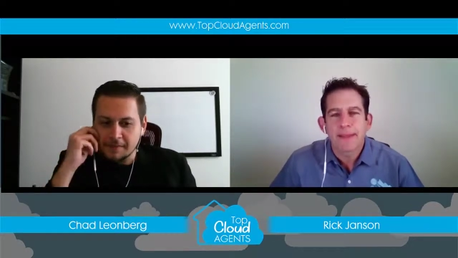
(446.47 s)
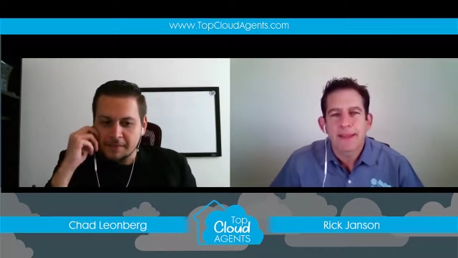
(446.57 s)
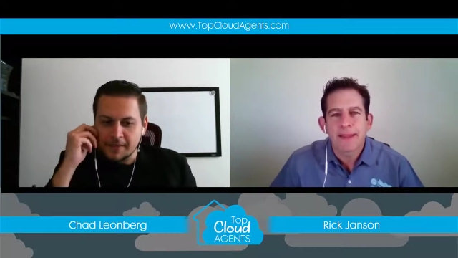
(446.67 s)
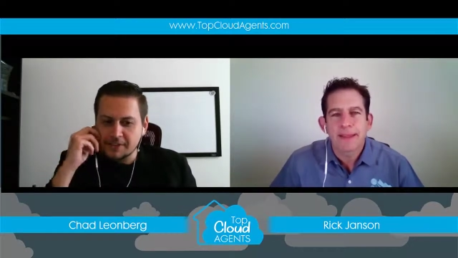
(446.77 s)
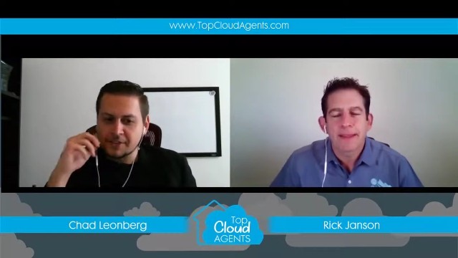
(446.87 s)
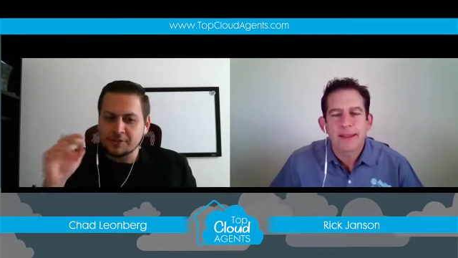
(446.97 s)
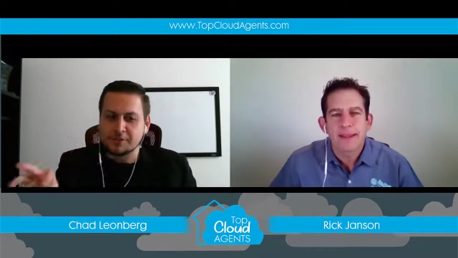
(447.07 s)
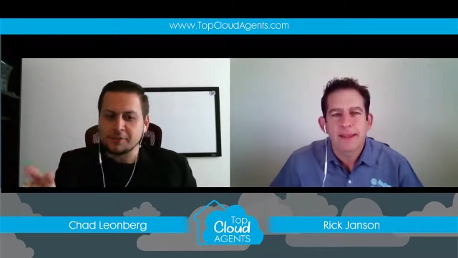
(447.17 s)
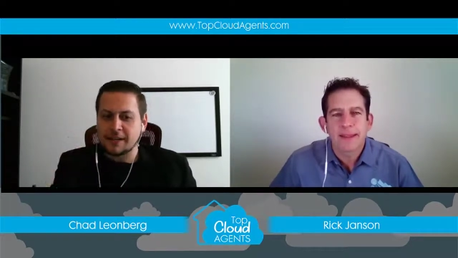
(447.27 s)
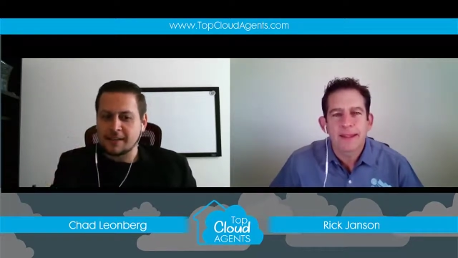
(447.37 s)
Speaker 1: there's two
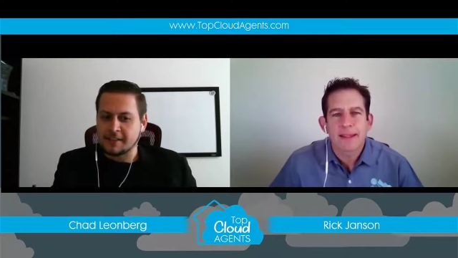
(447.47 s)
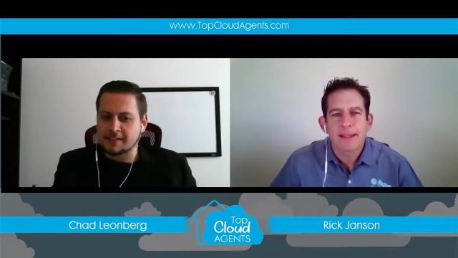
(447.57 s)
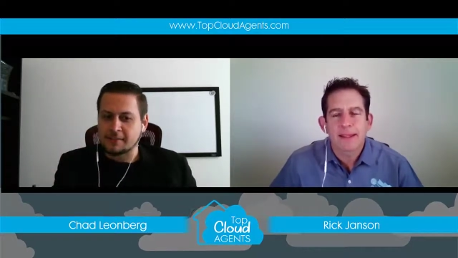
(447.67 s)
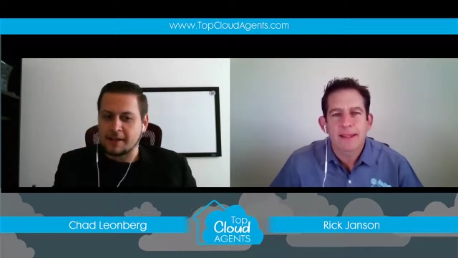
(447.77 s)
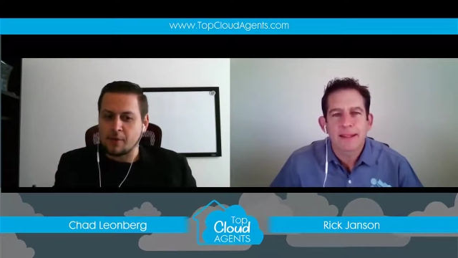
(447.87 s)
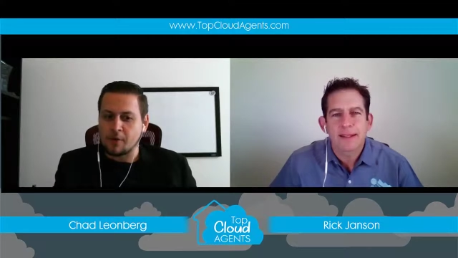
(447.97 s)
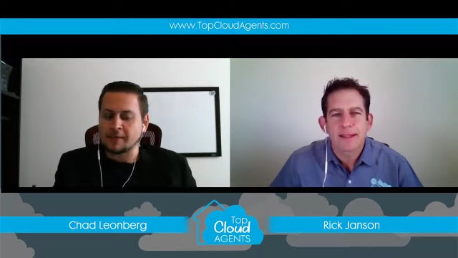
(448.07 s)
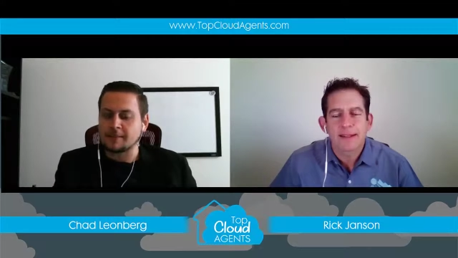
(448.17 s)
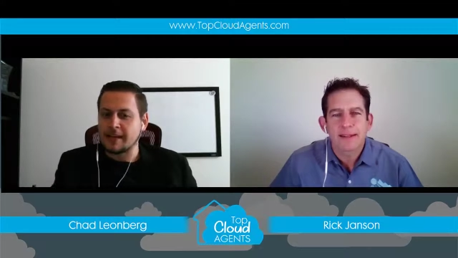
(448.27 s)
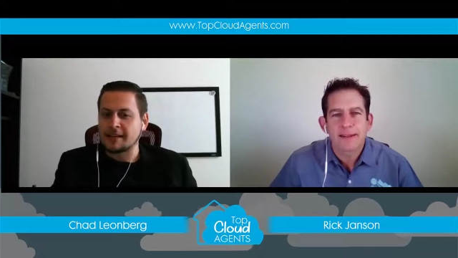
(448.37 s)
two kind of things with that
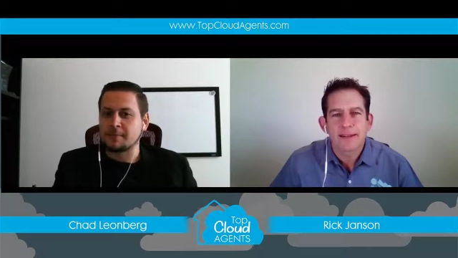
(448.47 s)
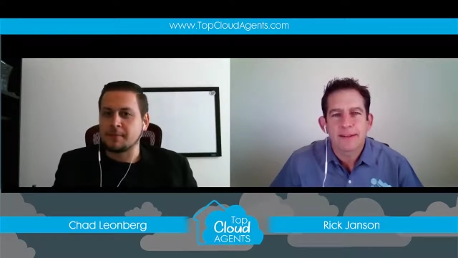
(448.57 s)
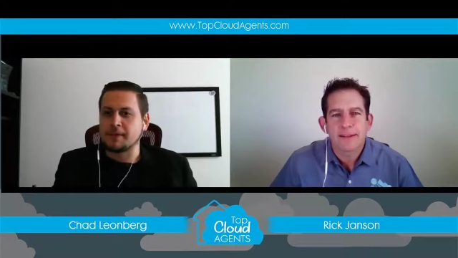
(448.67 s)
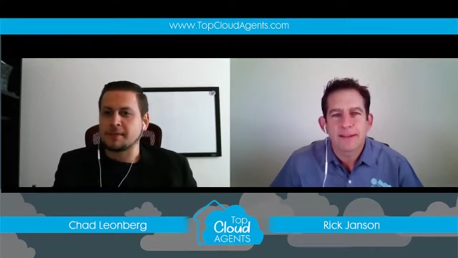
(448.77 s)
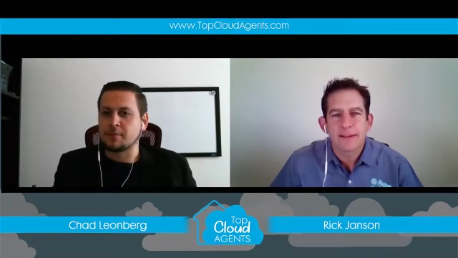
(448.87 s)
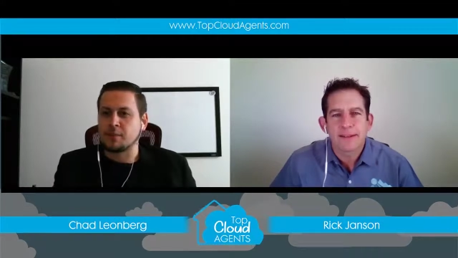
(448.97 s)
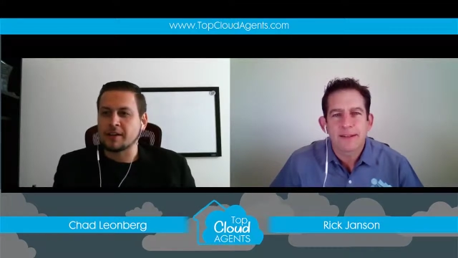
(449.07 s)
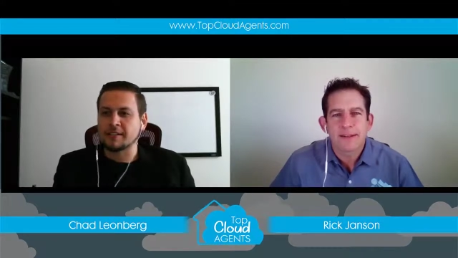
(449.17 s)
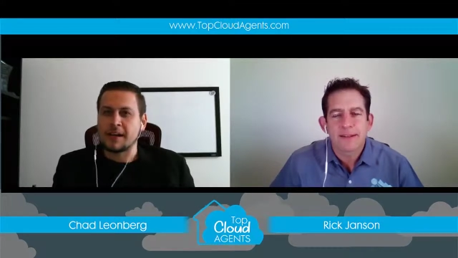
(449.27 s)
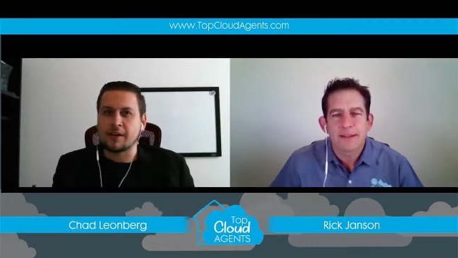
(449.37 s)
one is my experience and
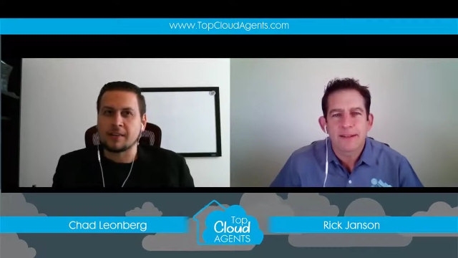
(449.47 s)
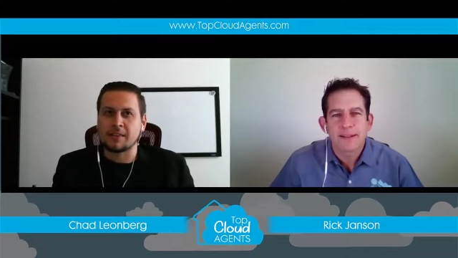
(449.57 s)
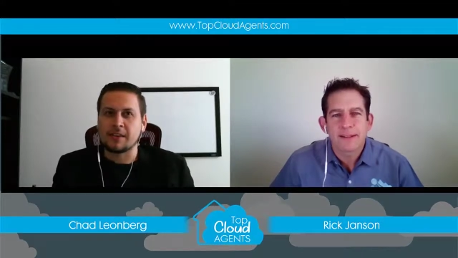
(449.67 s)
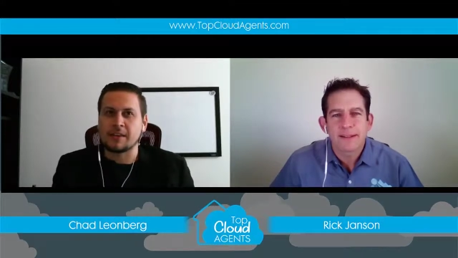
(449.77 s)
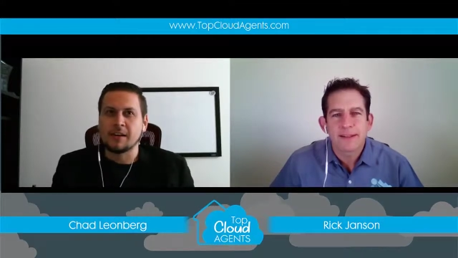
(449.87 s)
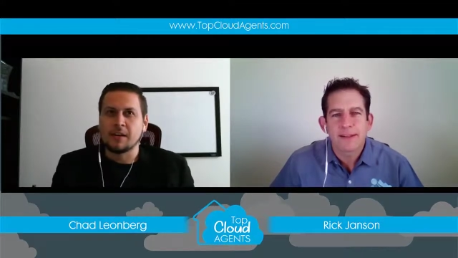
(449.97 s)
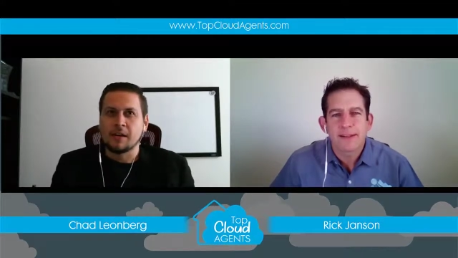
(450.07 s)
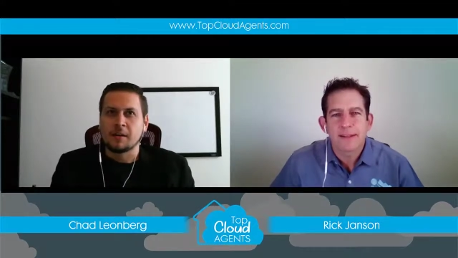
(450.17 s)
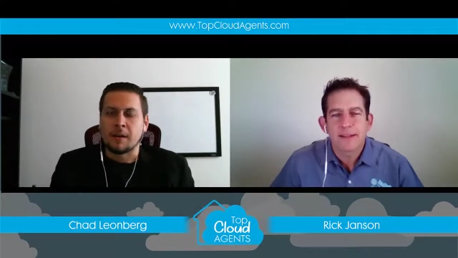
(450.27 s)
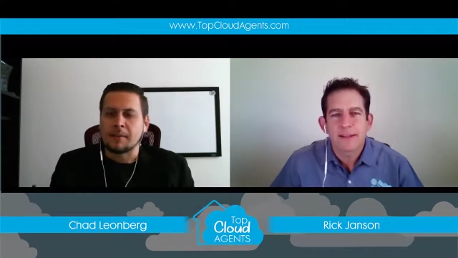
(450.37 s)
one is how i think
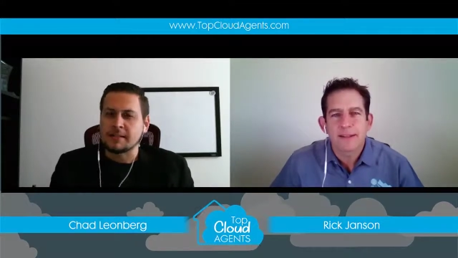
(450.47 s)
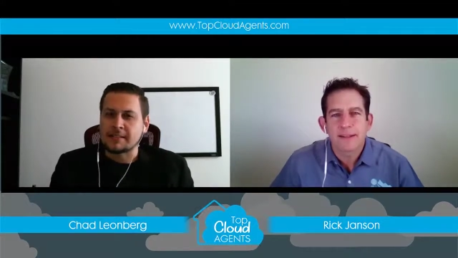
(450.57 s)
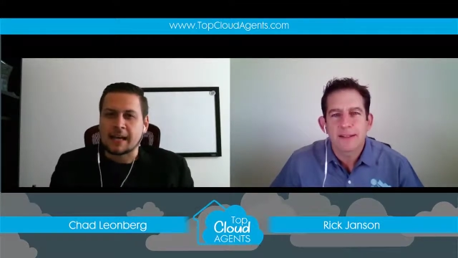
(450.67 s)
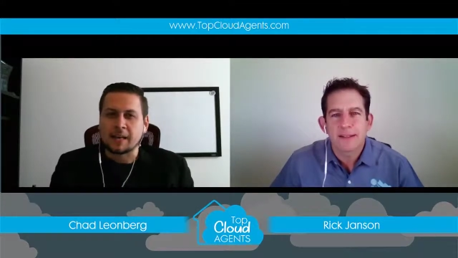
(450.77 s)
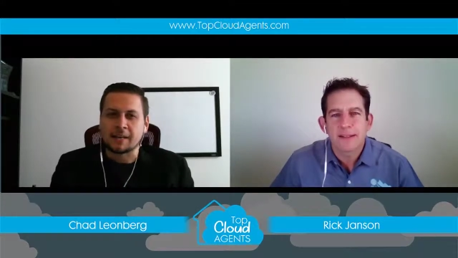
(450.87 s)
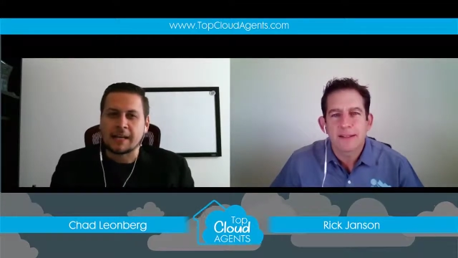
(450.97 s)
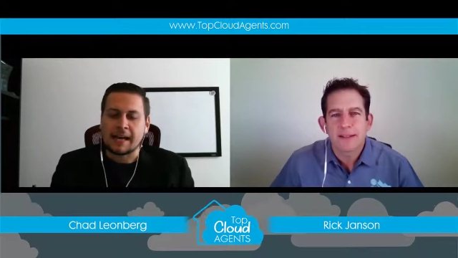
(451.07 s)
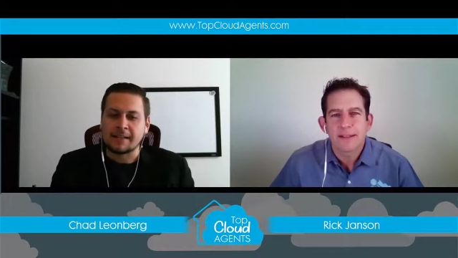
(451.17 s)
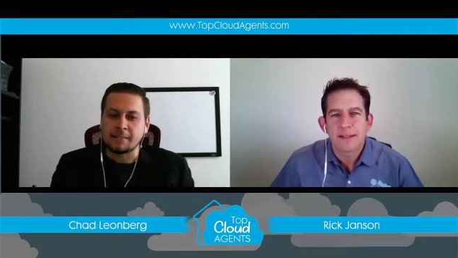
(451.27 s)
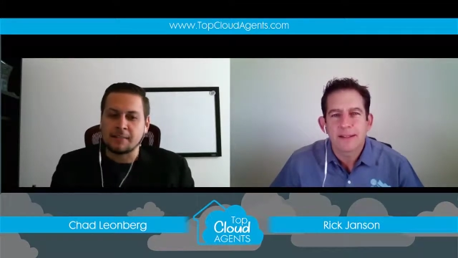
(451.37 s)
my mentality
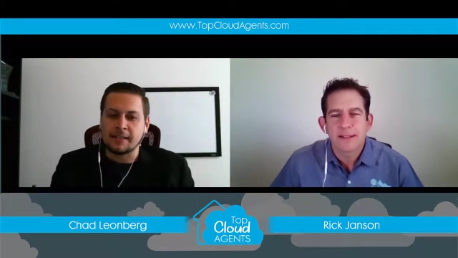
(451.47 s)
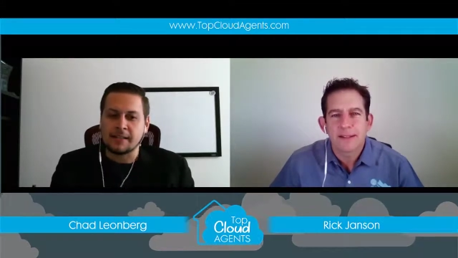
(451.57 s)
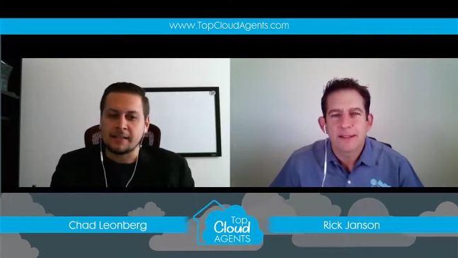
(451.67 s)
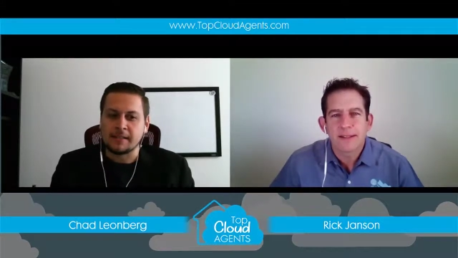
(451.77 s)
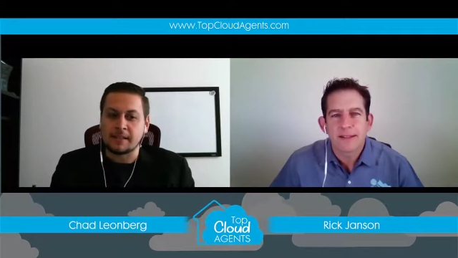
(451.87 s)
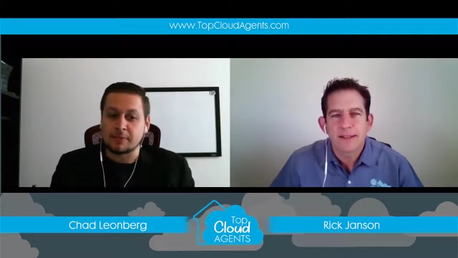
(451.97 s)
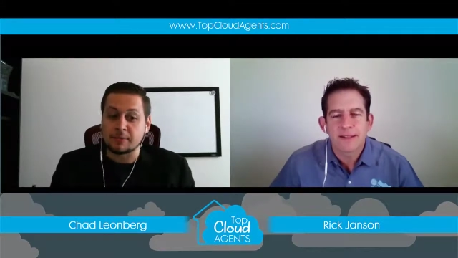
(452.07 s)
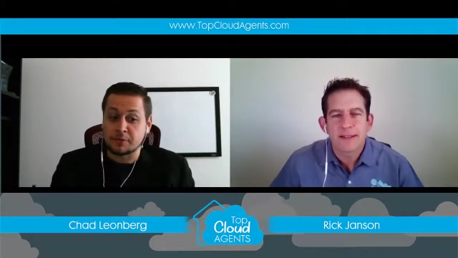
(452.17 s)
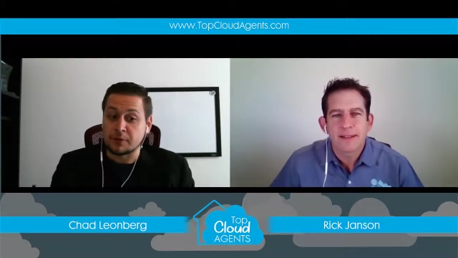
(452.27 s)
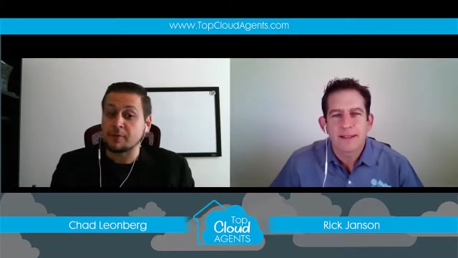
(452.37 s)
had to be and it
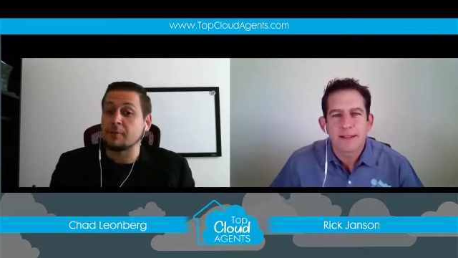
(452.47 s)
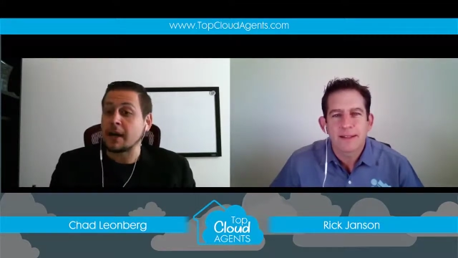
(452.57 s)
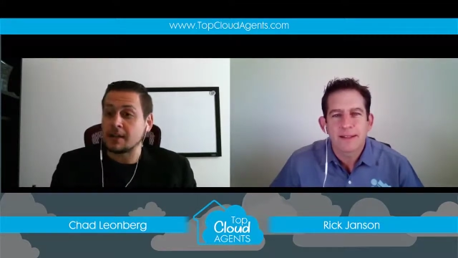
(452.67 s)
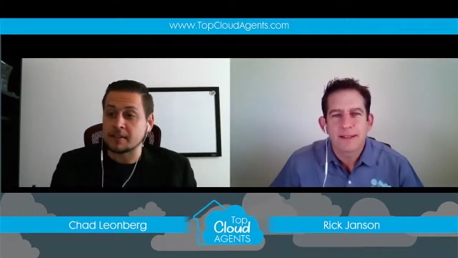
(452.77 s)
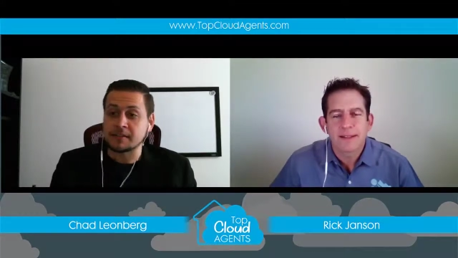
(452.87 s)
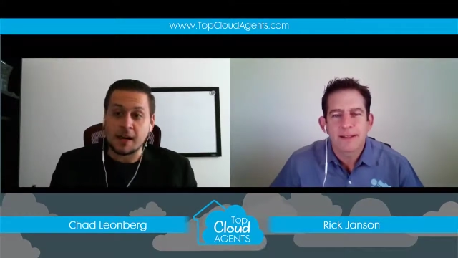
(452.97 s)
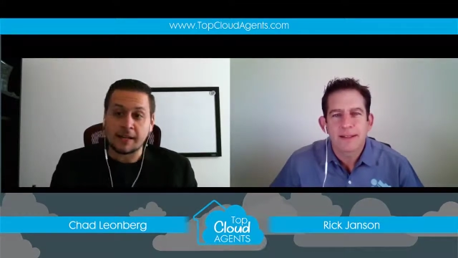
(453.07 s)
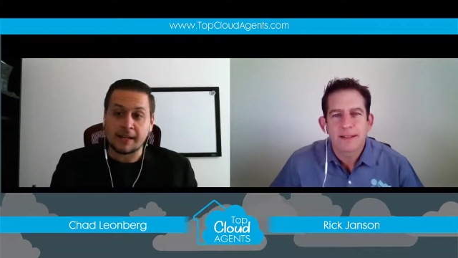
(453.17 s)
was driven by the stock